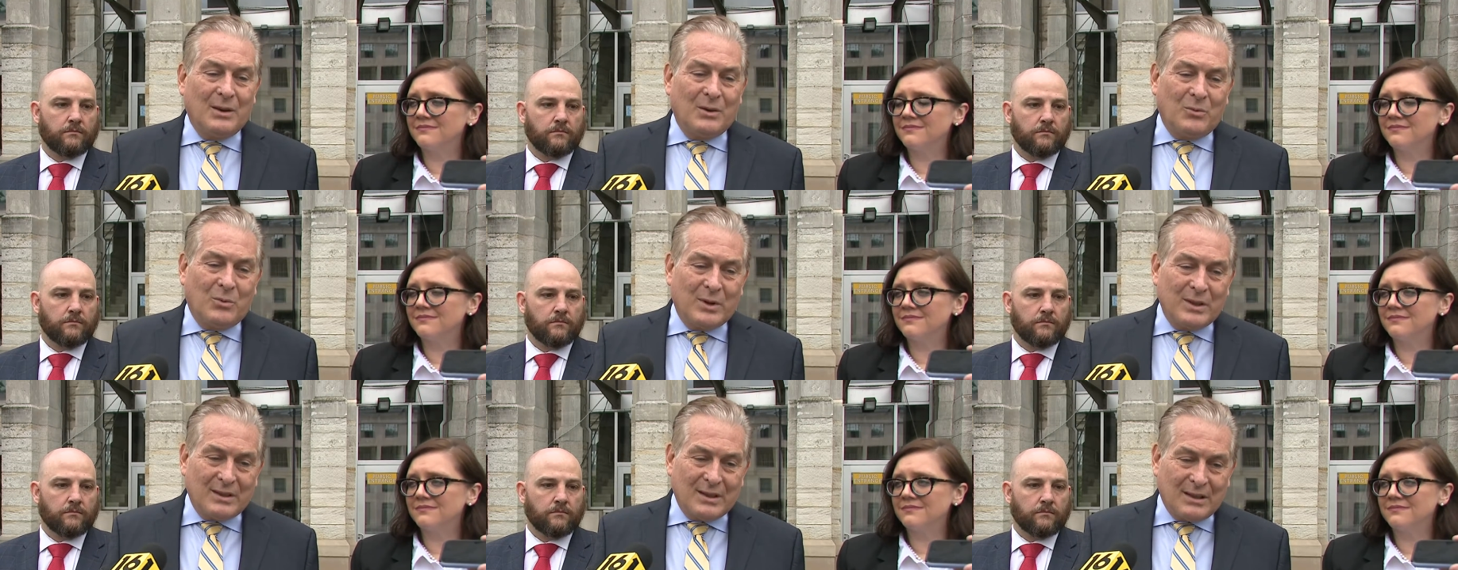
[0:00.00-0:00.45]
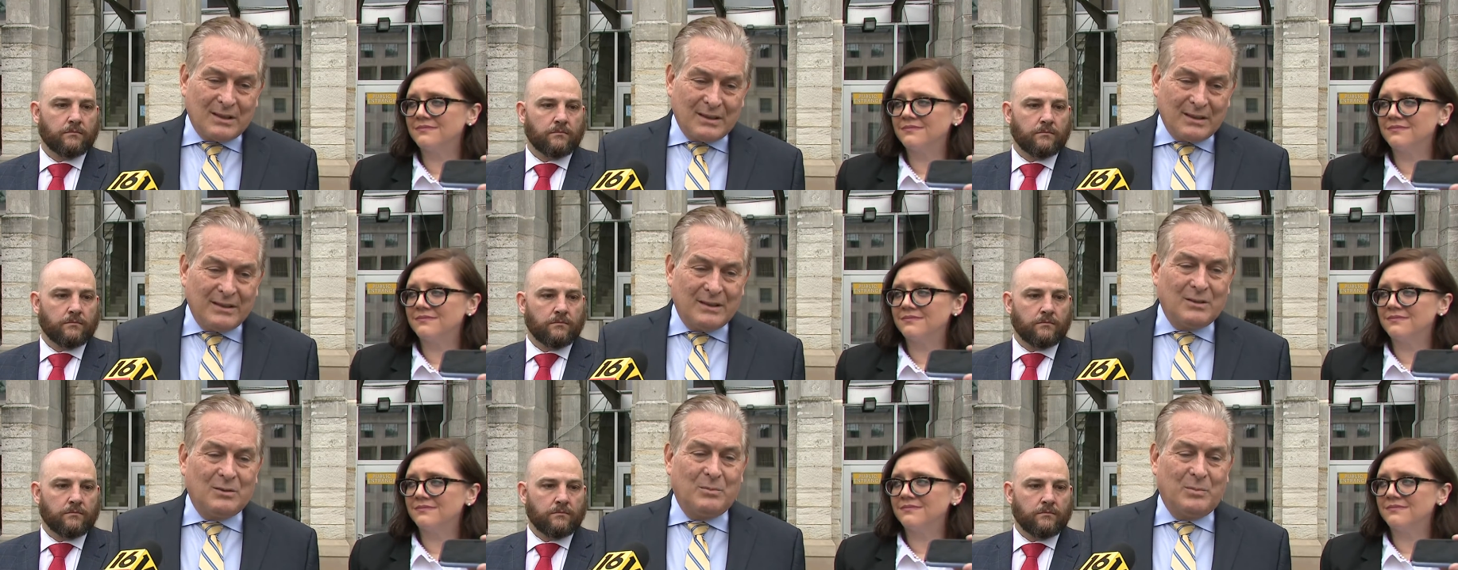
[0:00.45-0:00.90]
Speaker 1: with a
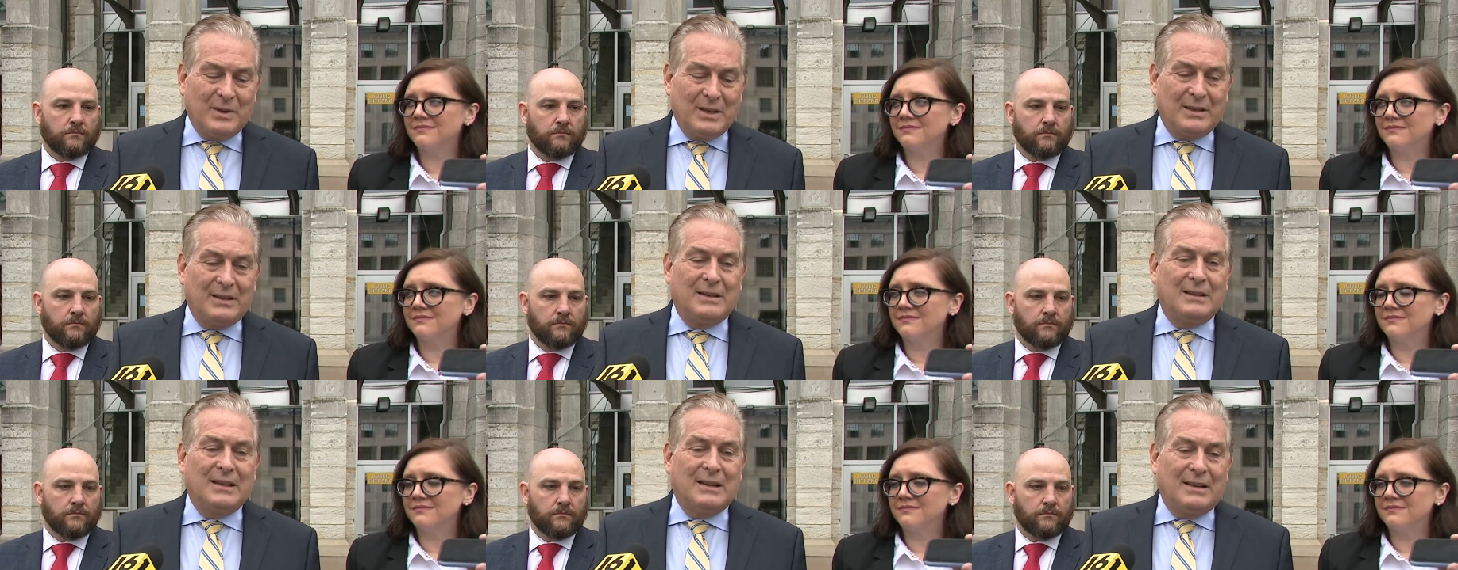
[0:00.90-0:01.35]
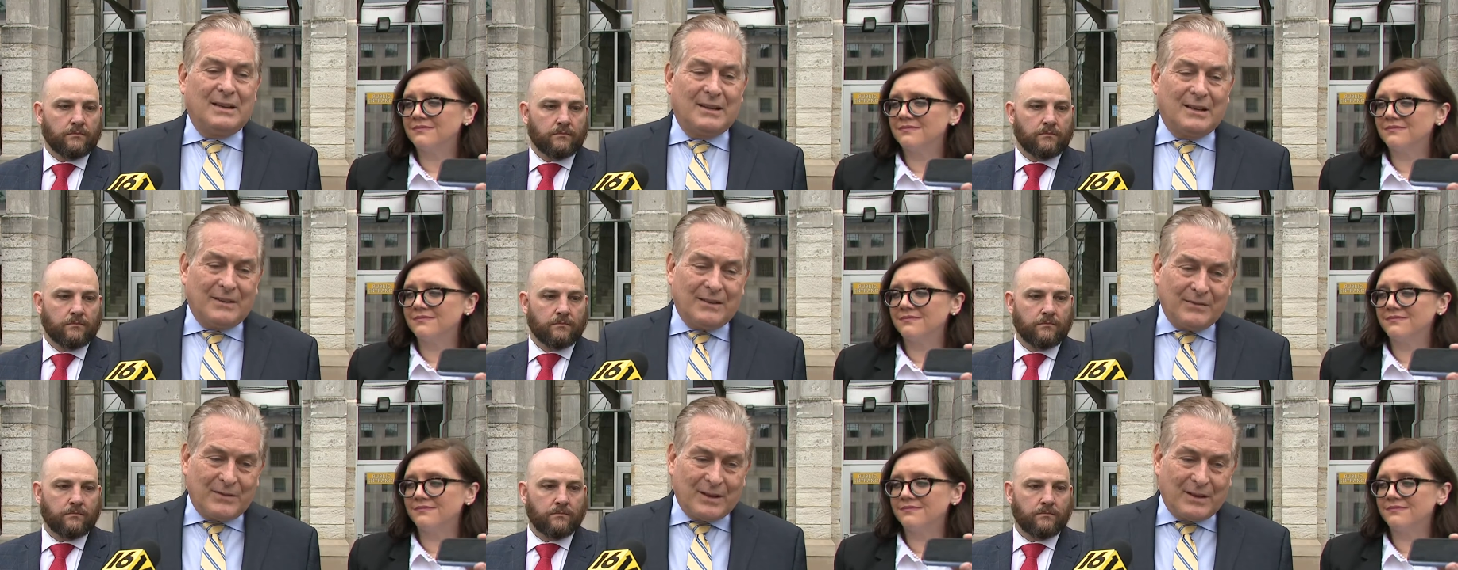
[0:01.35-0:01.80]
little bit
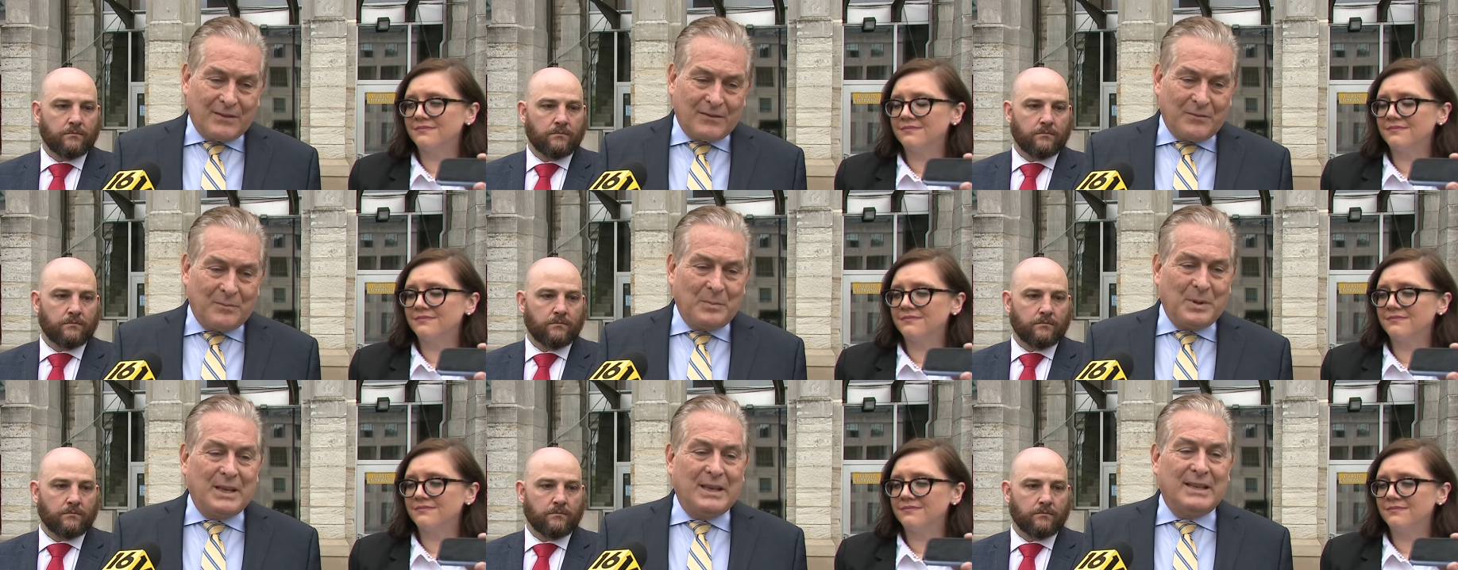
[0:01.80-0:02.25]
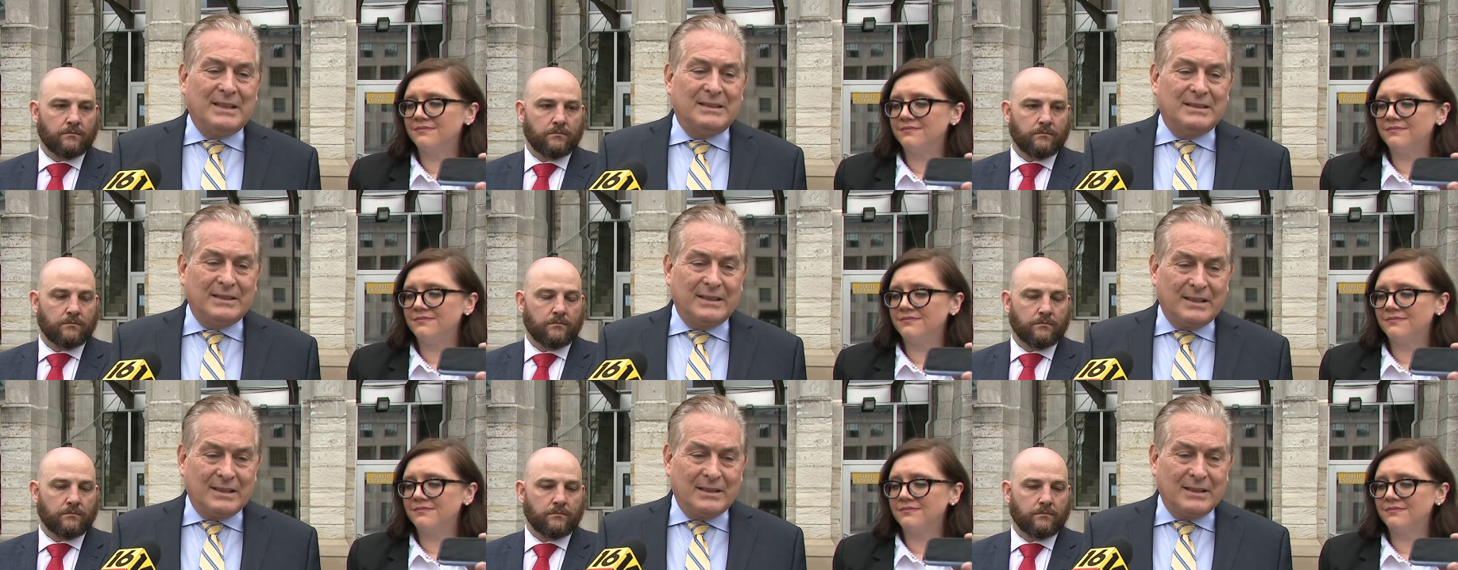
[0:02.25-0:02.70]
of, of
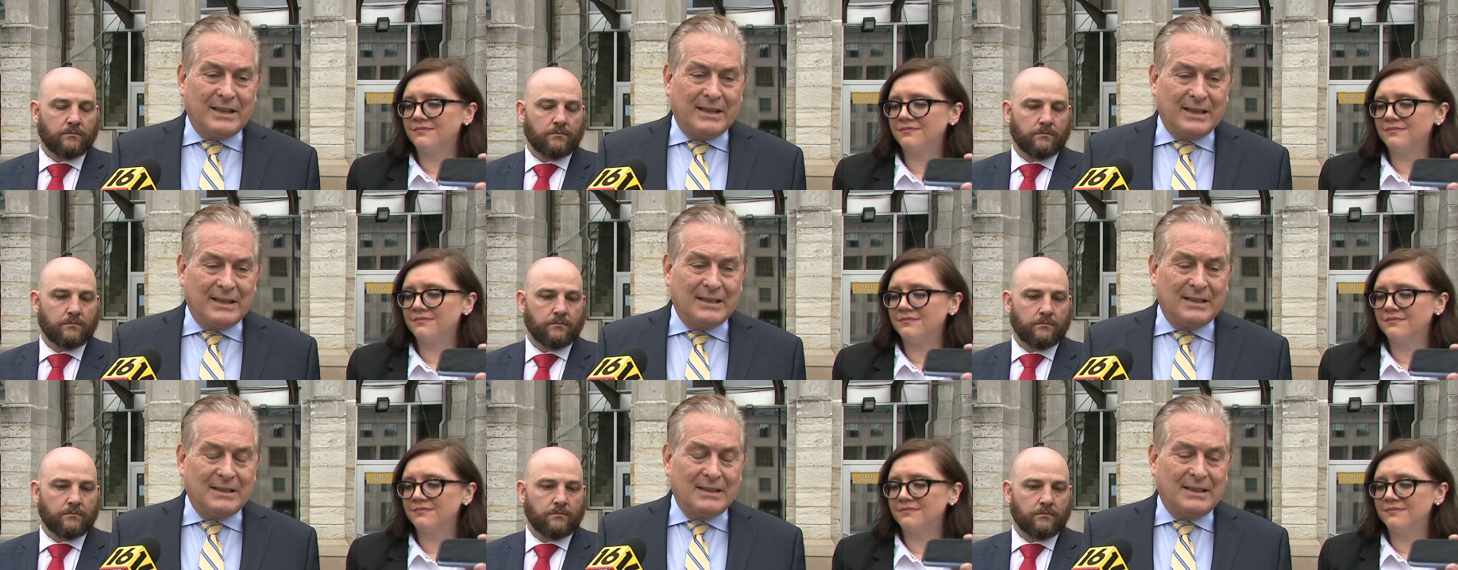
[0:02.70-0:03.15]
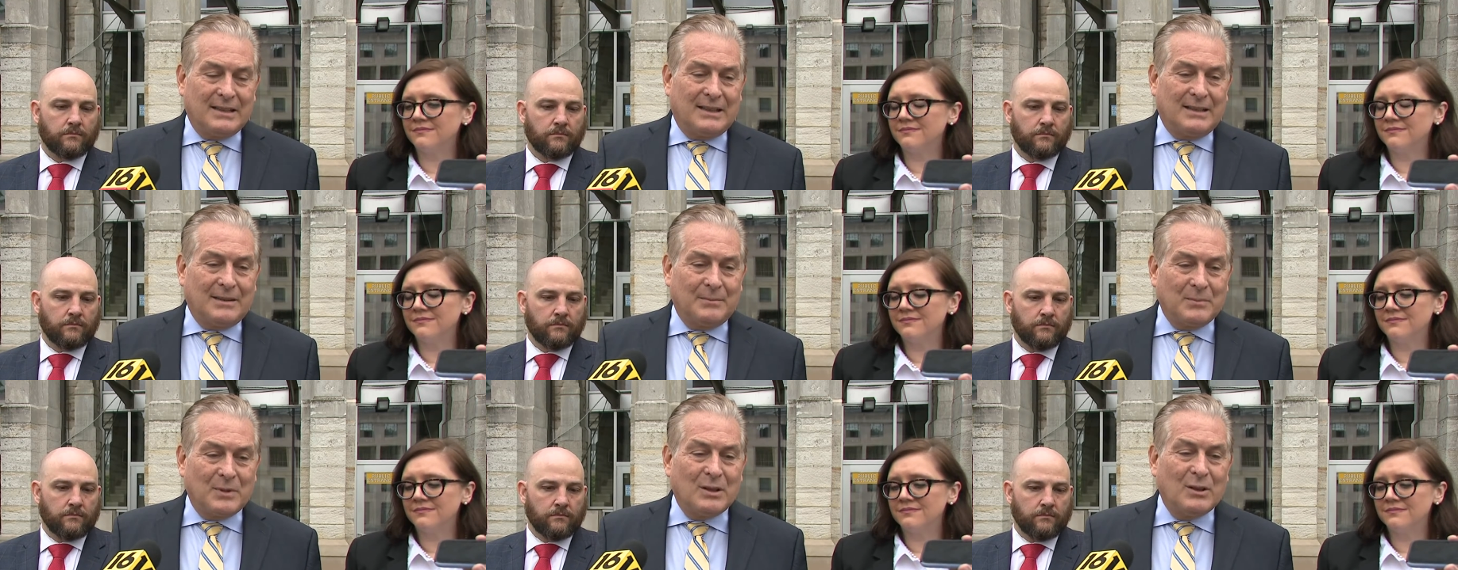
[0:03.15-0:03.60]
peace and and
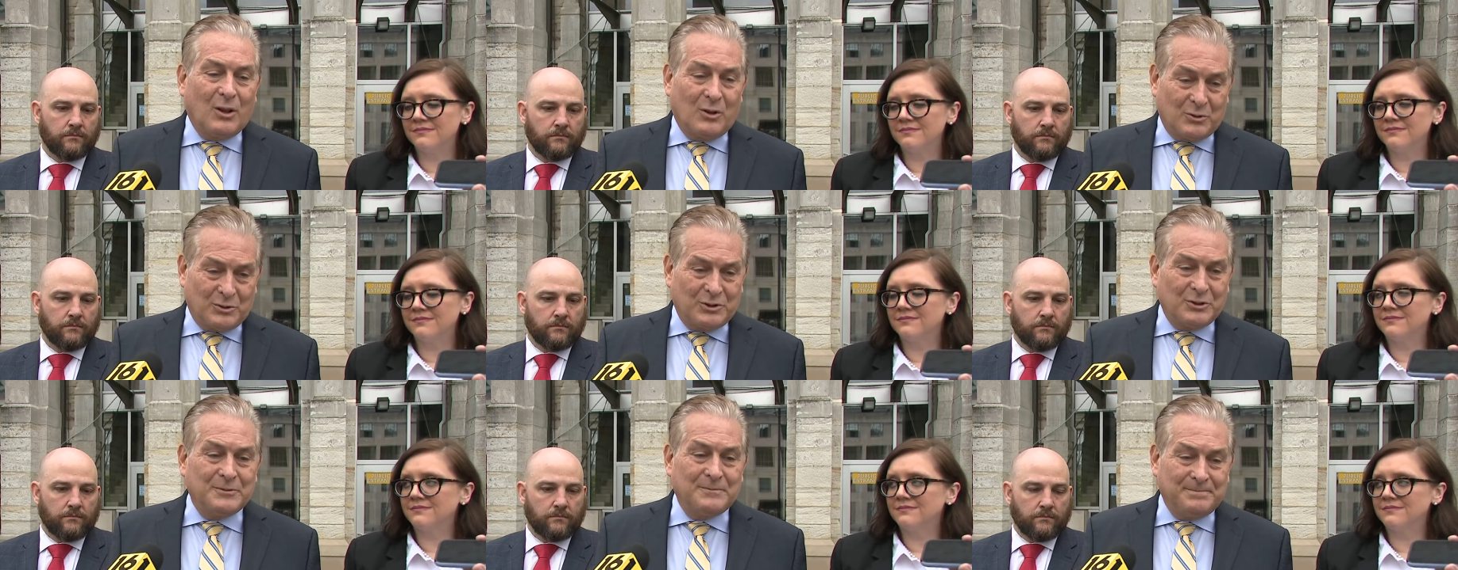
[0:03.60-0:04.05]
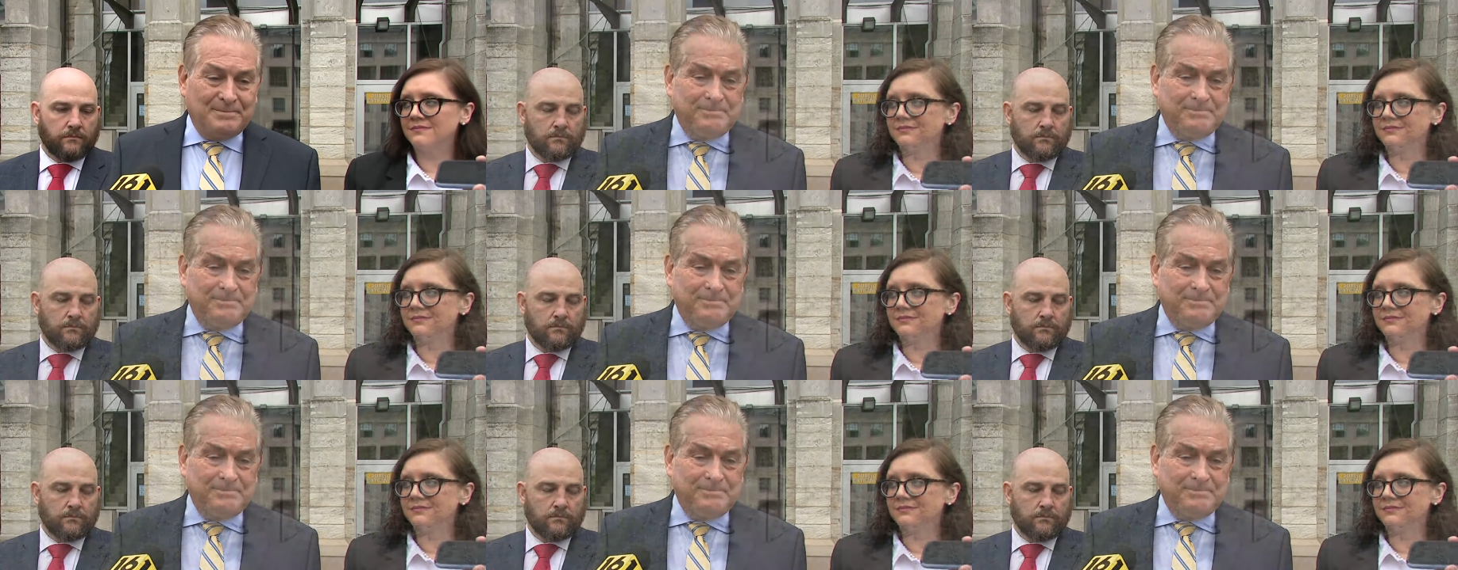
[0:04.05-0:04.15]
um, closure.